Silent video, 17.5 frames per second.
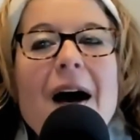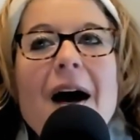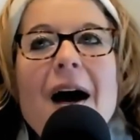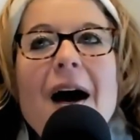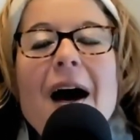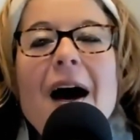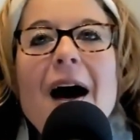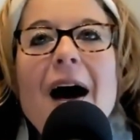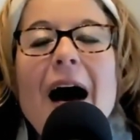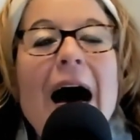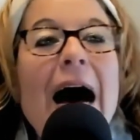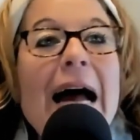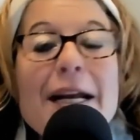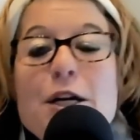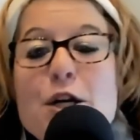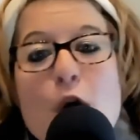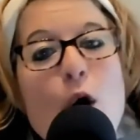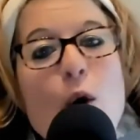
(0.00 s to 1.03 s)
I know
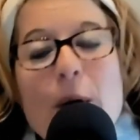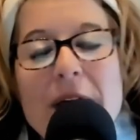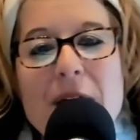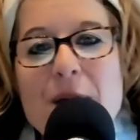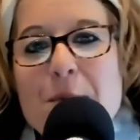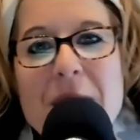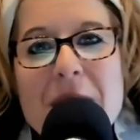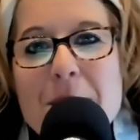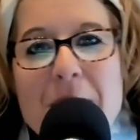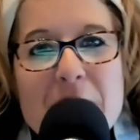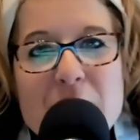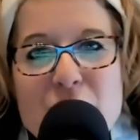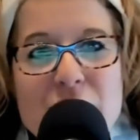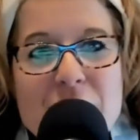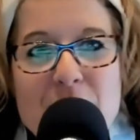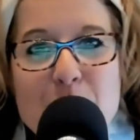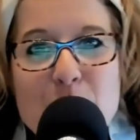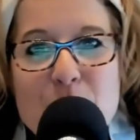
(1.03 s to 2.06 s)
it can be much deeper
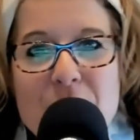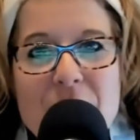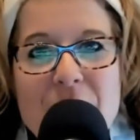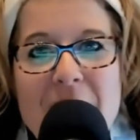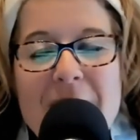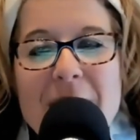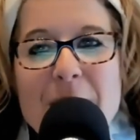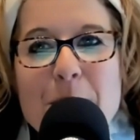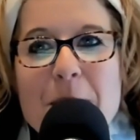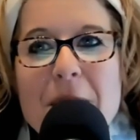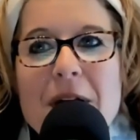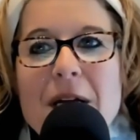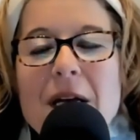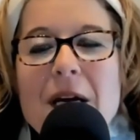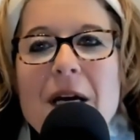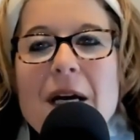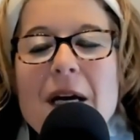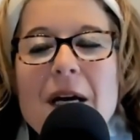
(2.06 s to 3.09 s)
than that, but
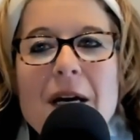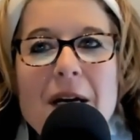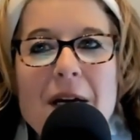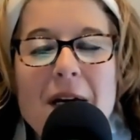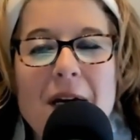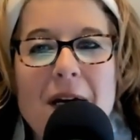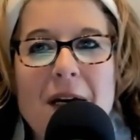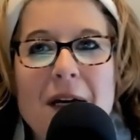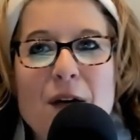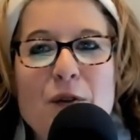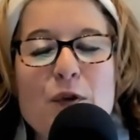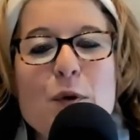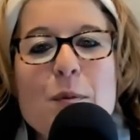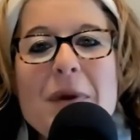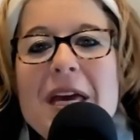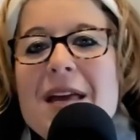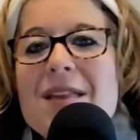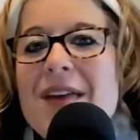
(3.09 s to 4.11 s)
for me,
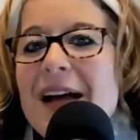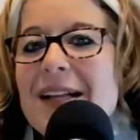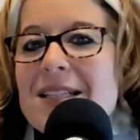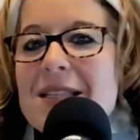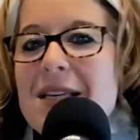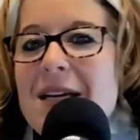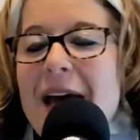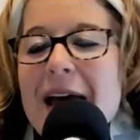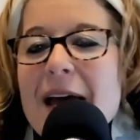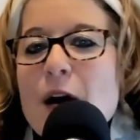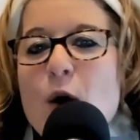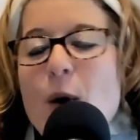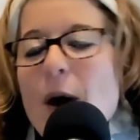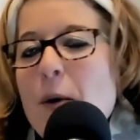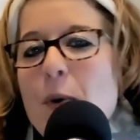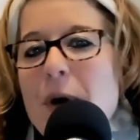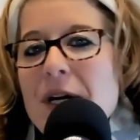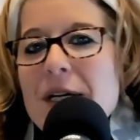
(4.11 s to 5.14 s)
that's the angle I wanted to
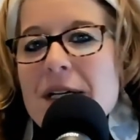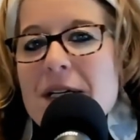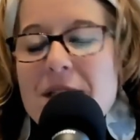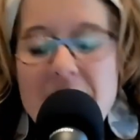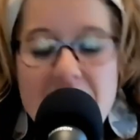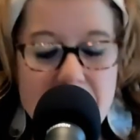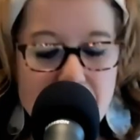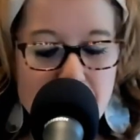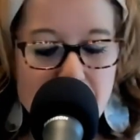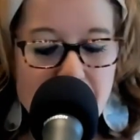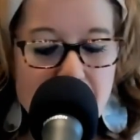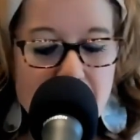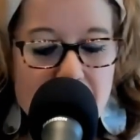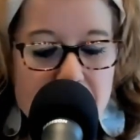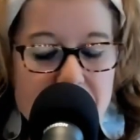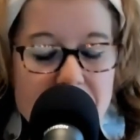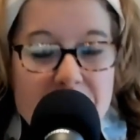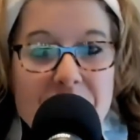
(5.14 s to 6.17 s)
take, because
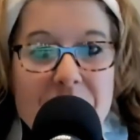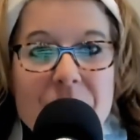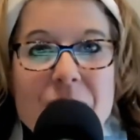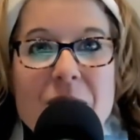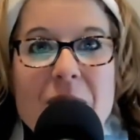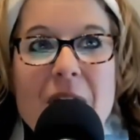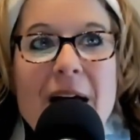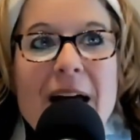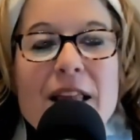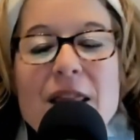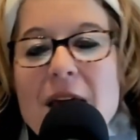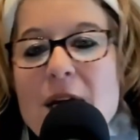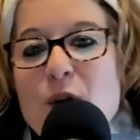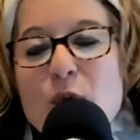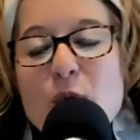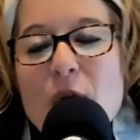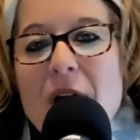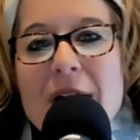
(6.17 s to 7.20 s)
I think for
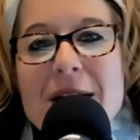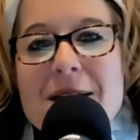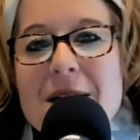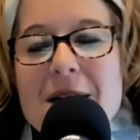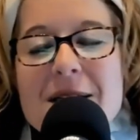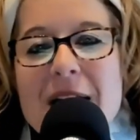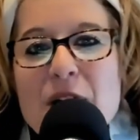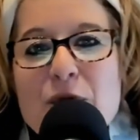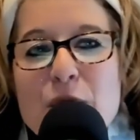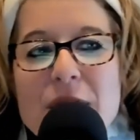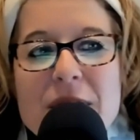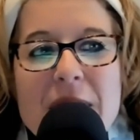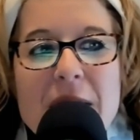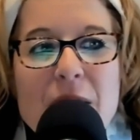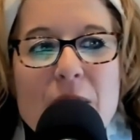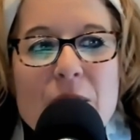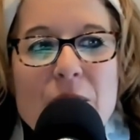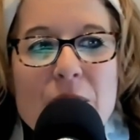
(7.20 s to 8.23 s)
us as everyday
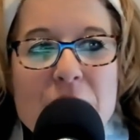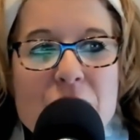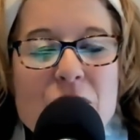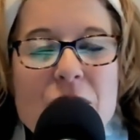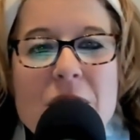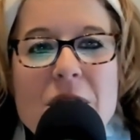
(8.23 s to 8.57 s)
Christians,